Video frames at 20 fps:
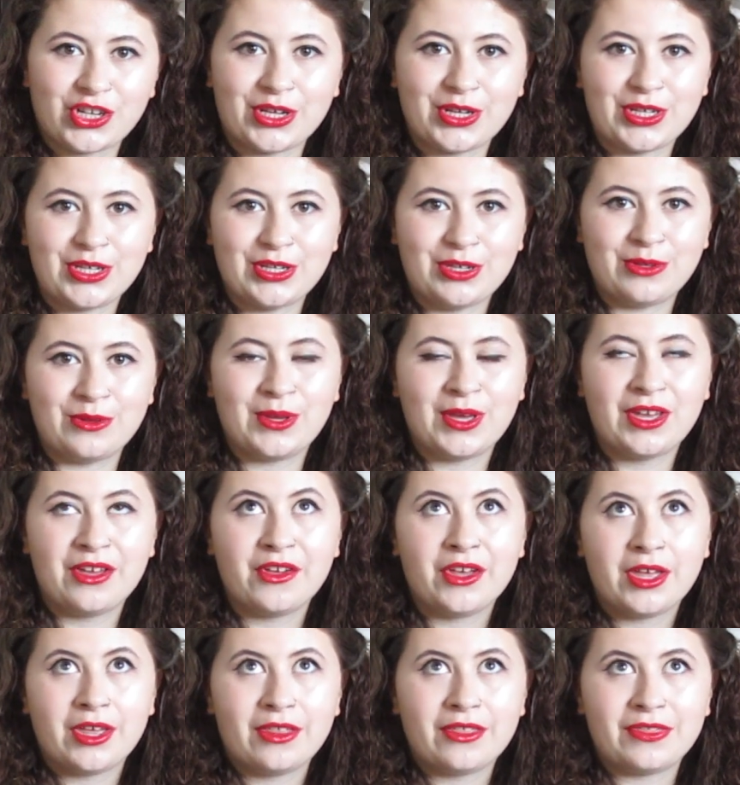you
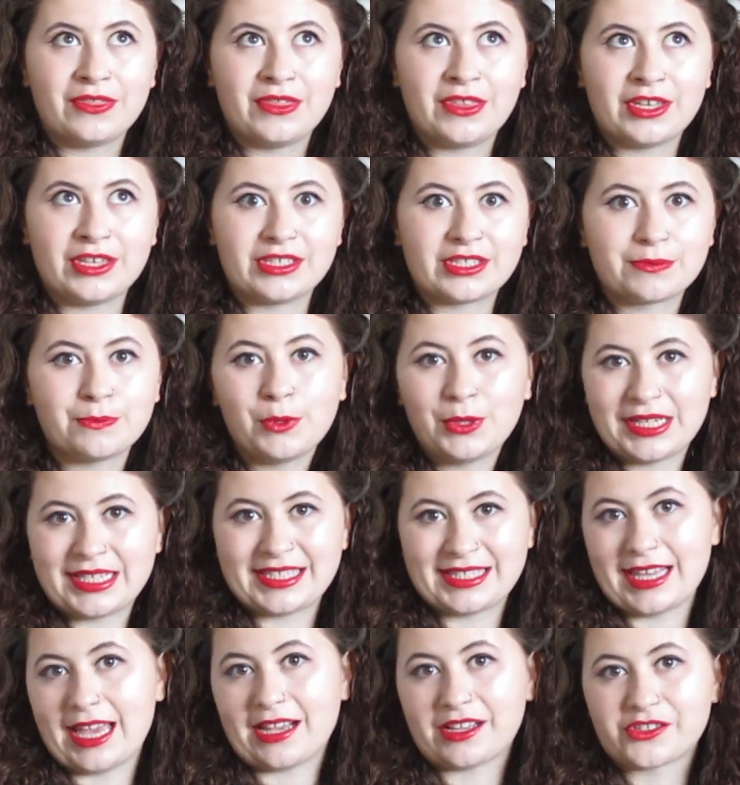the smallest
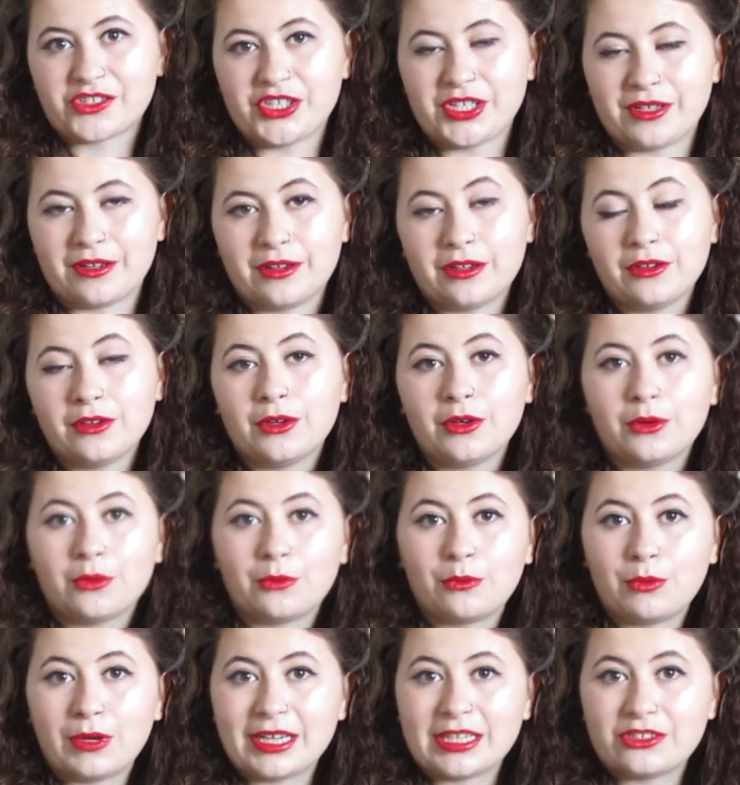section,
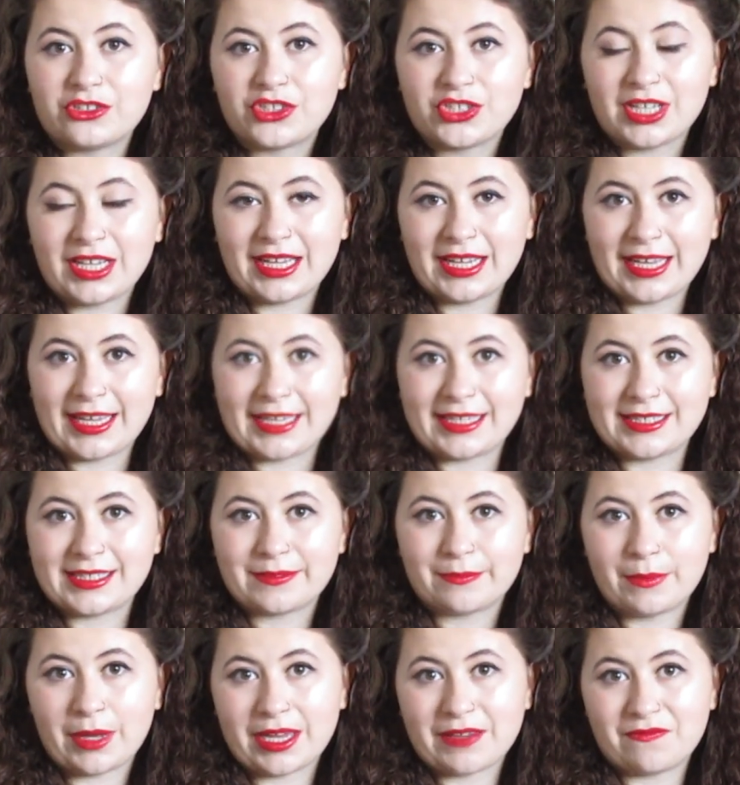which is
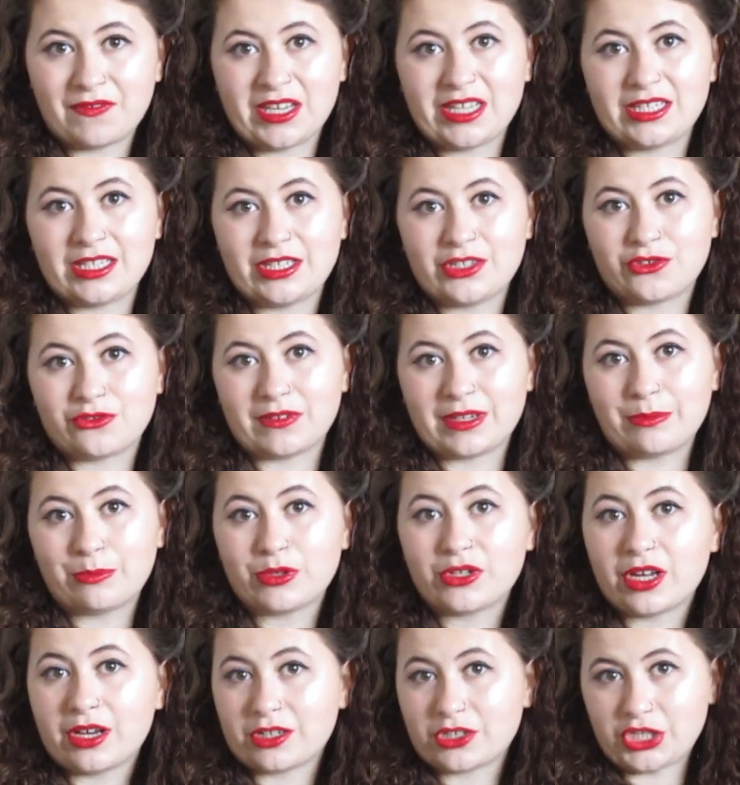my vintage
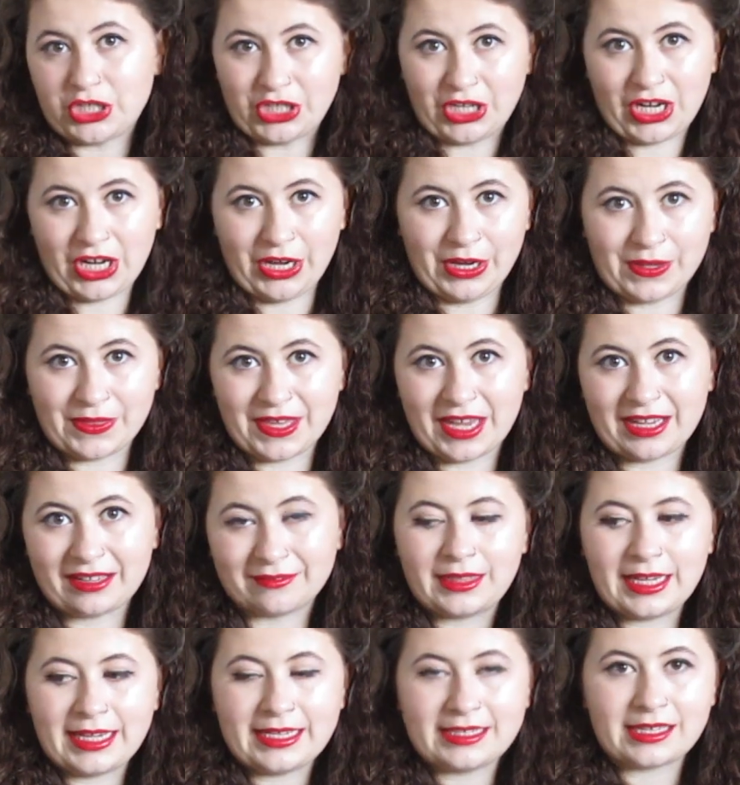reproduction clothing.
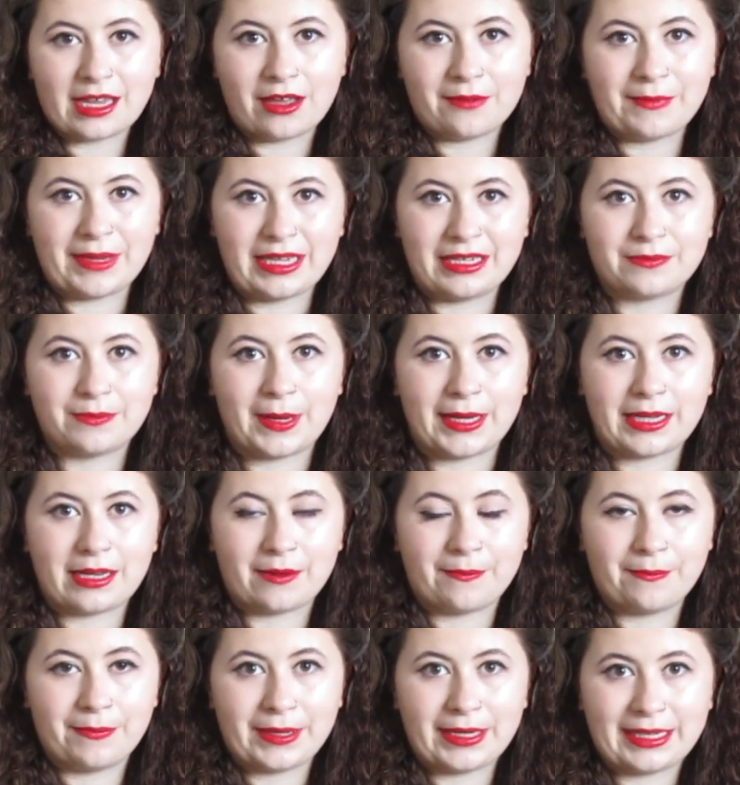These are made by
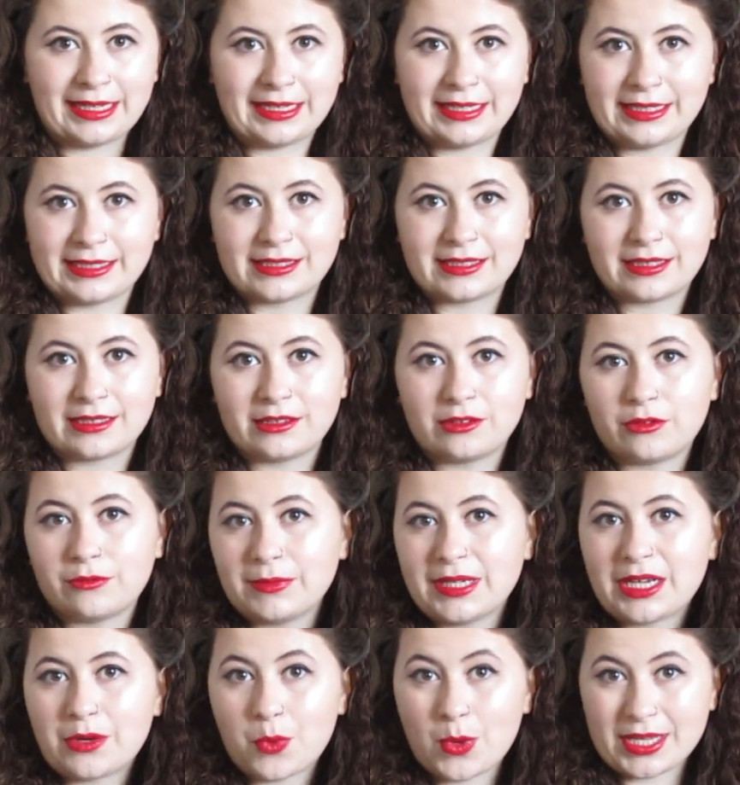companies
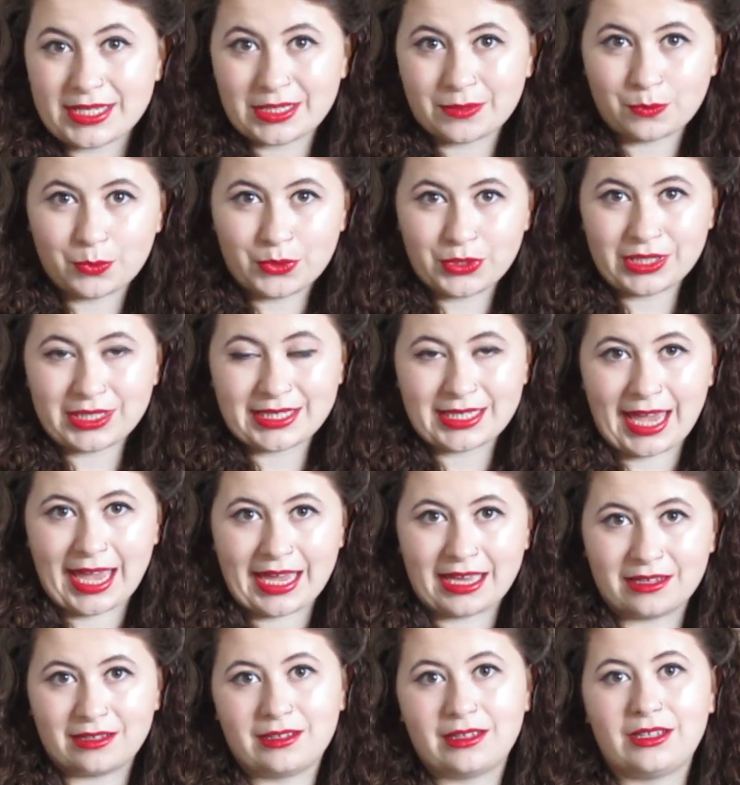normally quite small
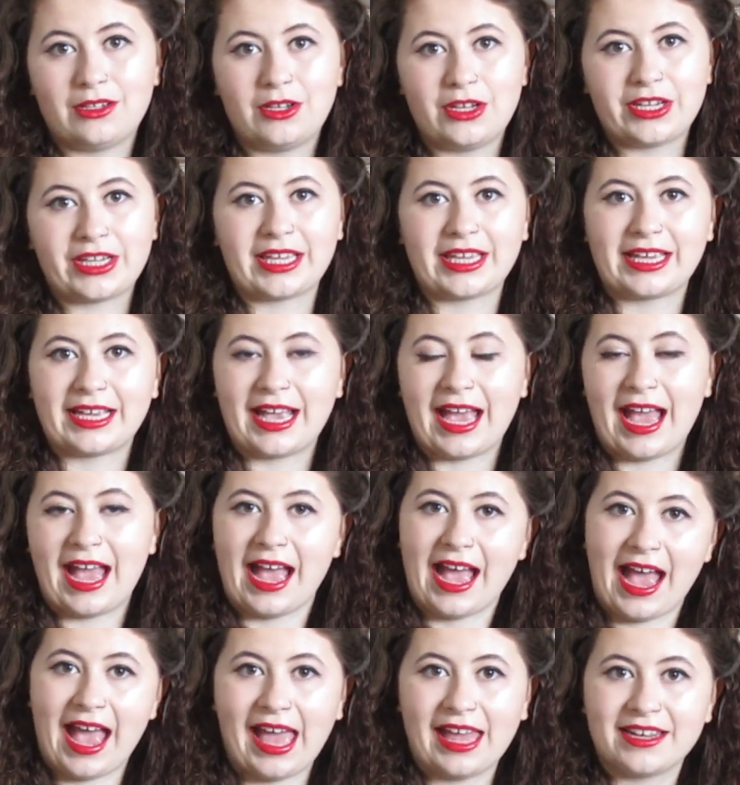scale, looking
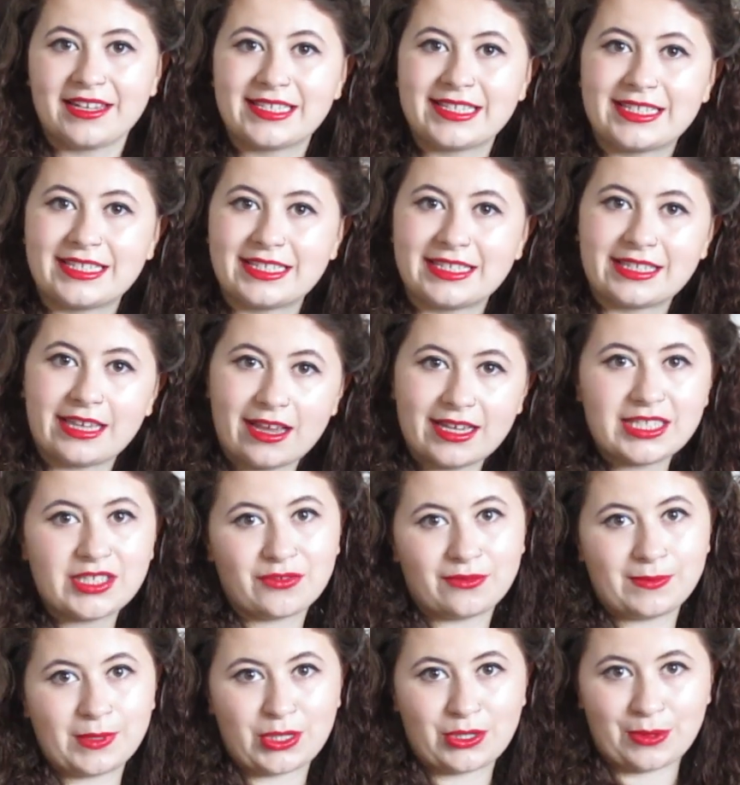at designs
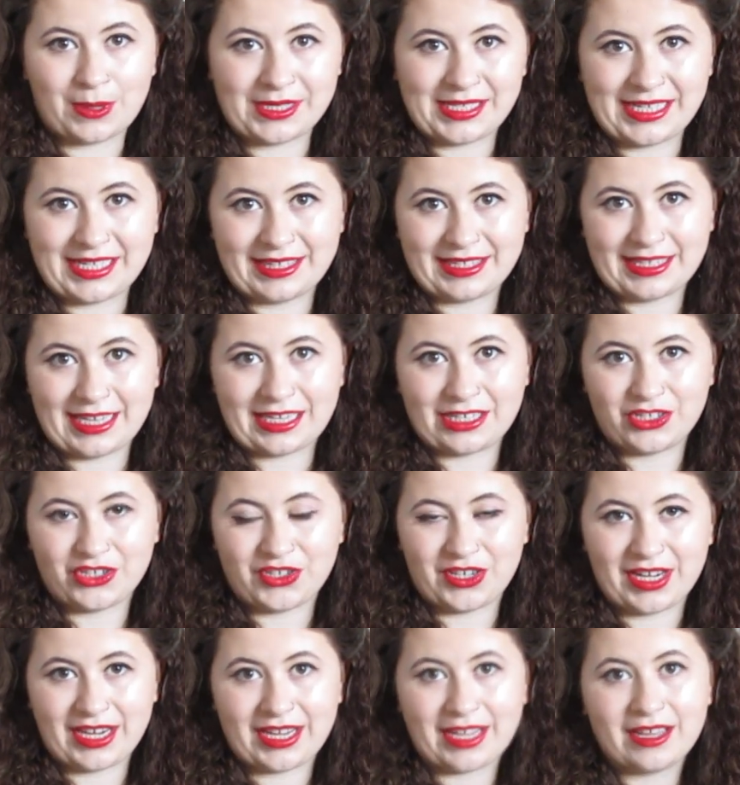from the 20th
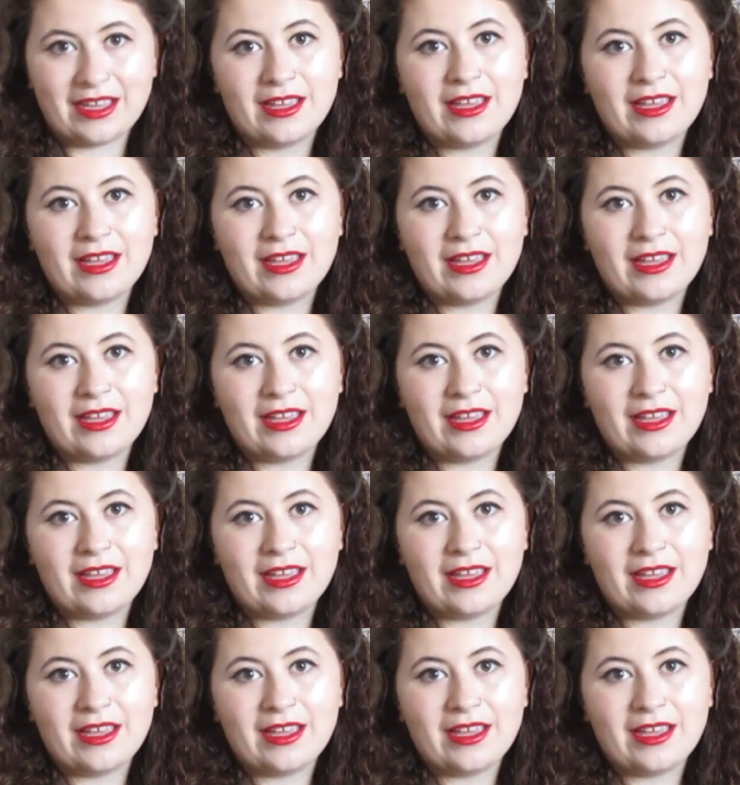century